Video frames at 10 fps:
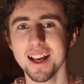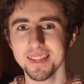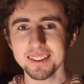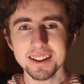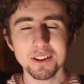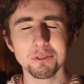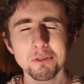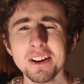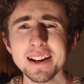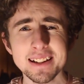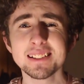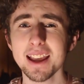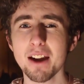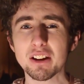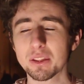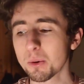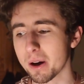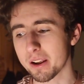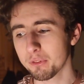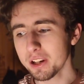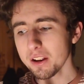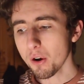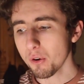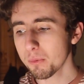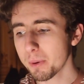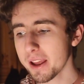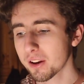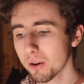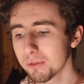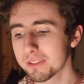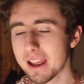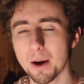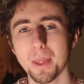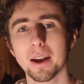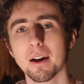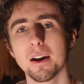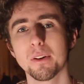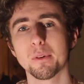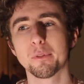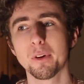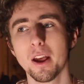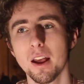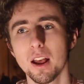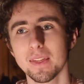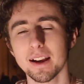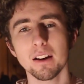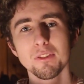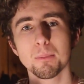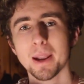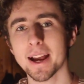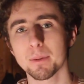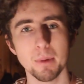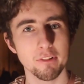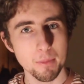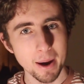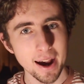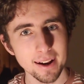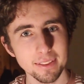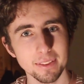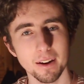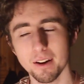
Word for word: That's like a really scary thought, and I really hope it goes down that kind of that kind of black mirror path,